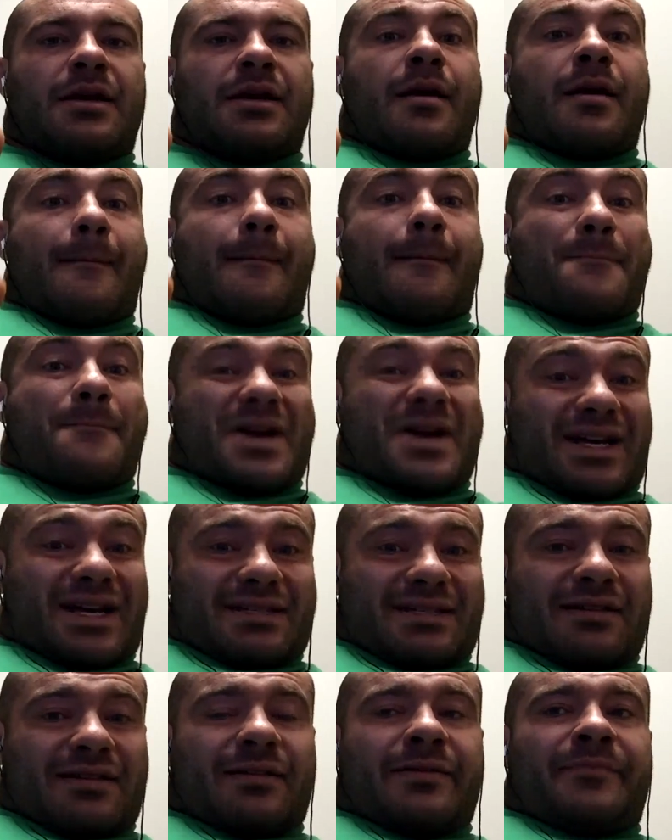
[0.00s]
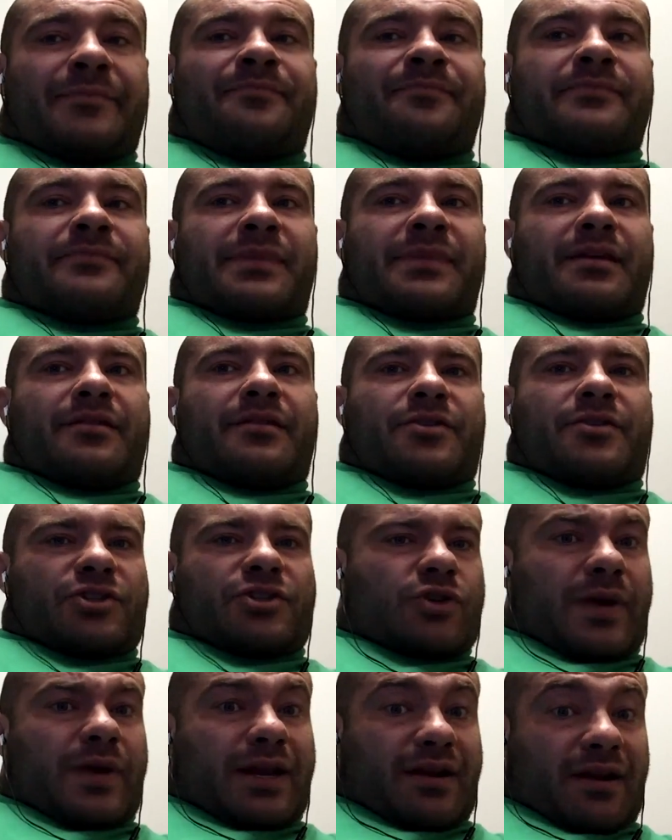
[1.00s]
But
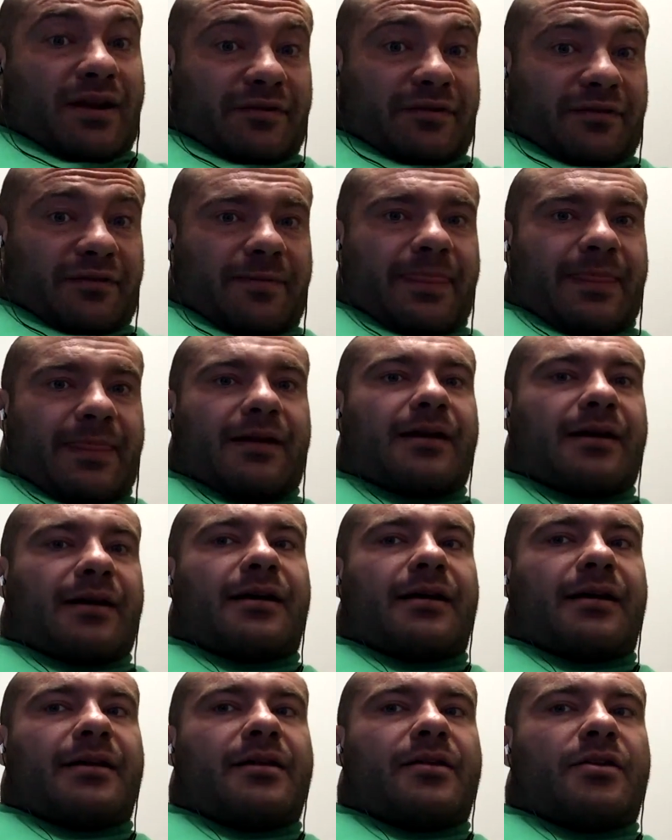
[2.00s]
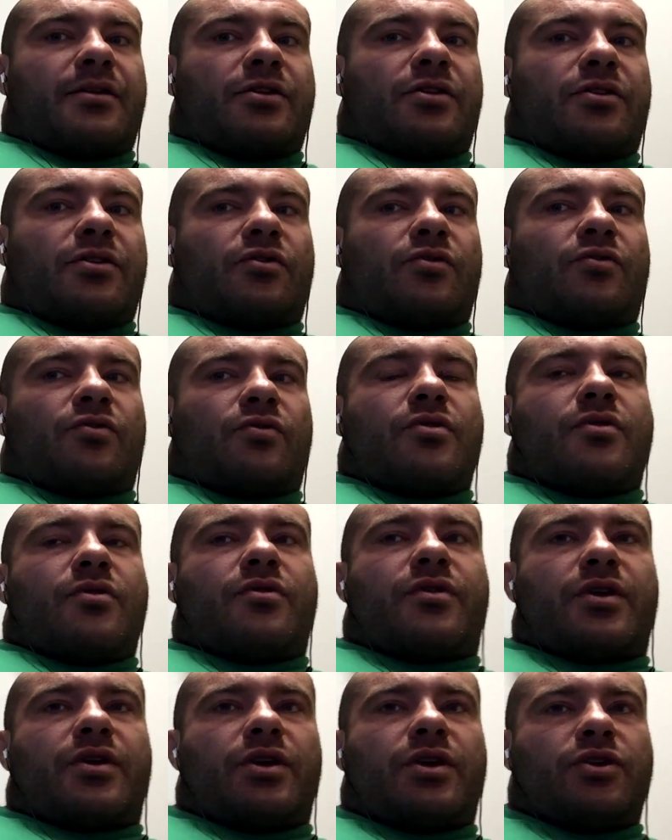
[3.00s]
there's a trade-off.
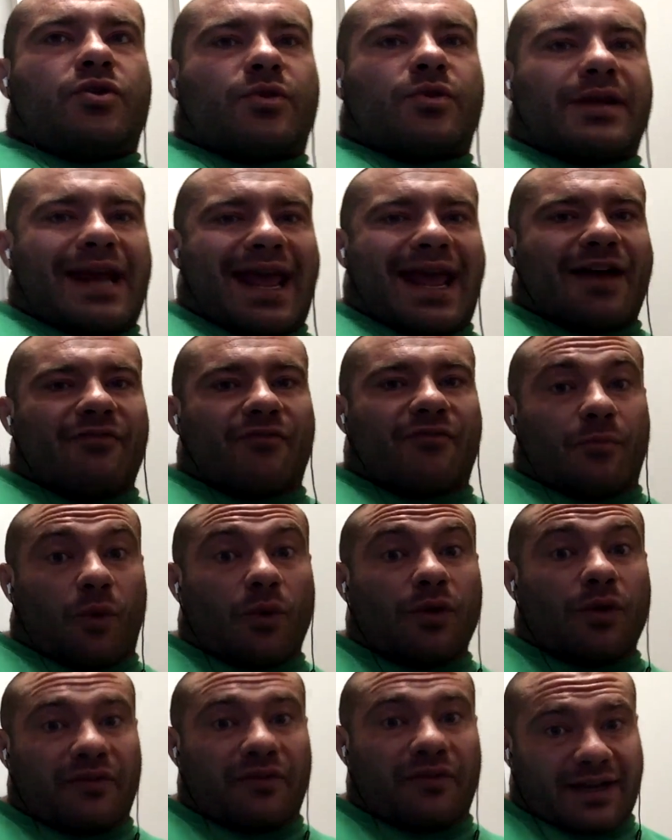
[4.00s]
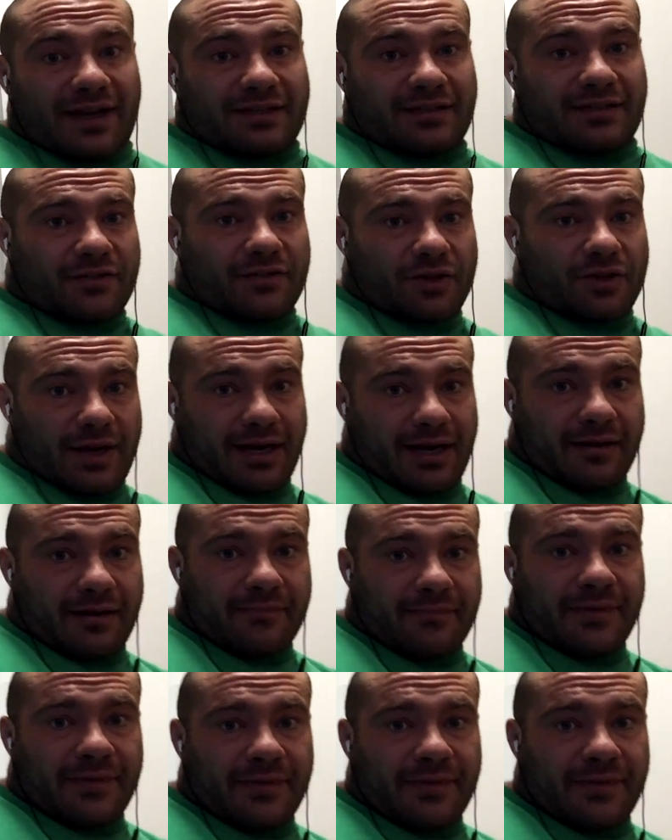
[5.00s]
You can have more effective training.